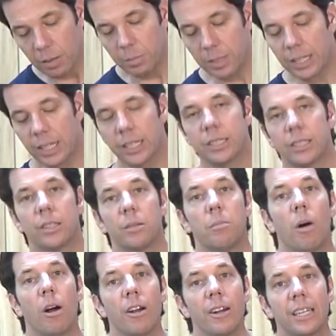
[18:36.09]
because the
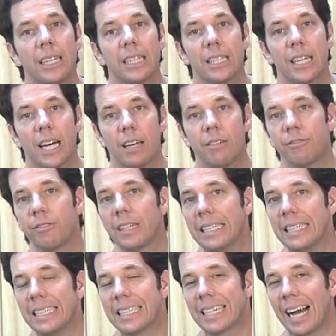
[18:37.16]
marking knife
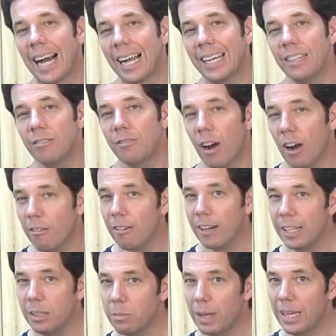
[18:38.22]
kind of
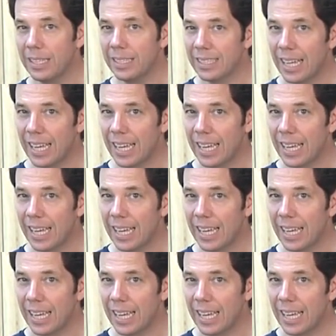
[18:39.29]
already makes